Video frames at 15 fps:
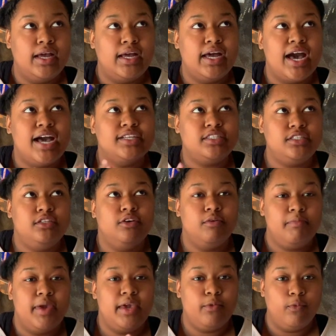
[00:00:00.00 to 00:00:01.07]
God still
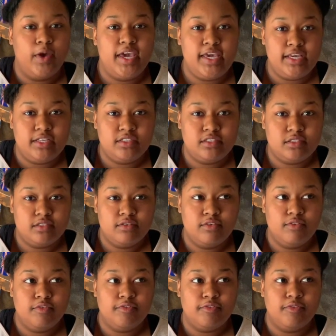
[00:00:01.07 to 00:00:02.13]
made ways
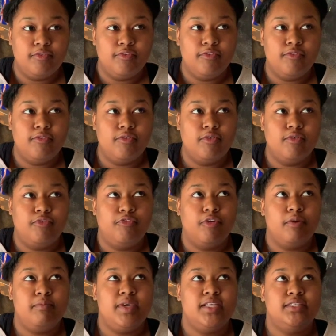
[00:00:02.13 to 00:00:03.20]

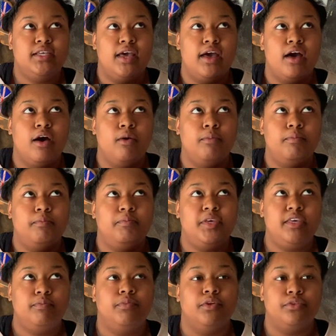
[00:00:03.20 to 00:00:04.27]
for me to help
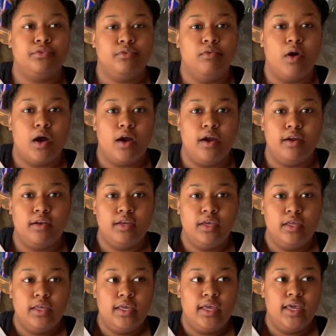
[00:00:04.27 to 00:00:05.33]
people through art
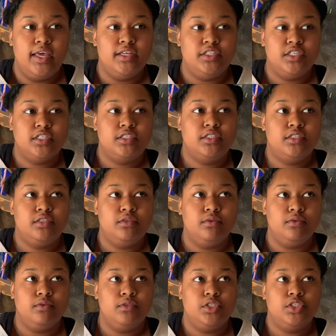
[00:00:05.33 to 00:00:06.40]
and just
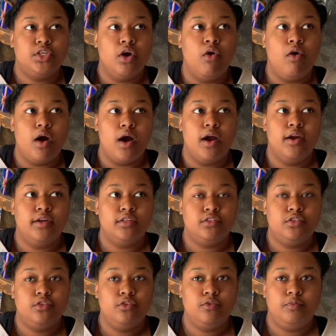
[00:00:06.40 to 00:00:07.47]
to show art
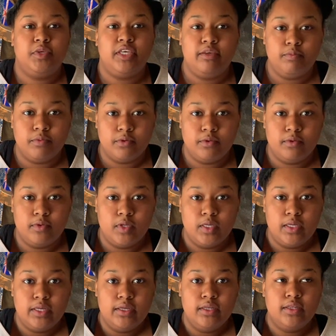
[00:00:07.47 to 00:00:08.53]
to people.
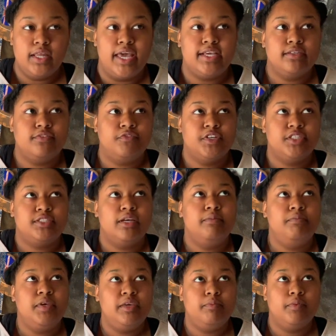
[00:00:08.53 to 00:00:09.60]
Like, for
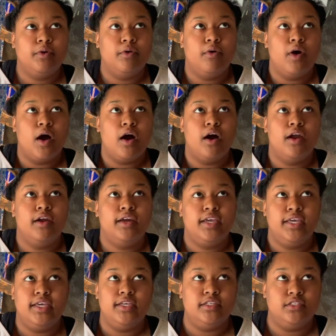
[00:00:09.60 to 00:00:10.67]
some people, art
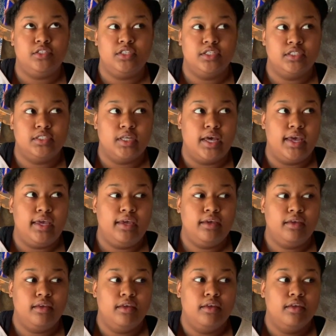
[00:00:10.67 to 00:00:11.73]
is just
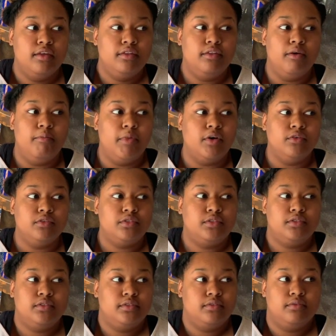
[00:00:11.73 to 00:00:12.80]
like the
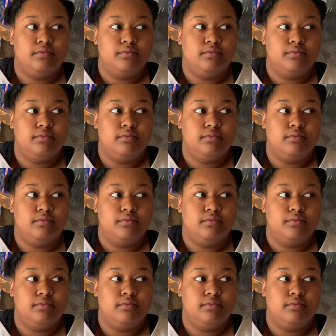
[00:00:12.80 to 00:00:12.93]
most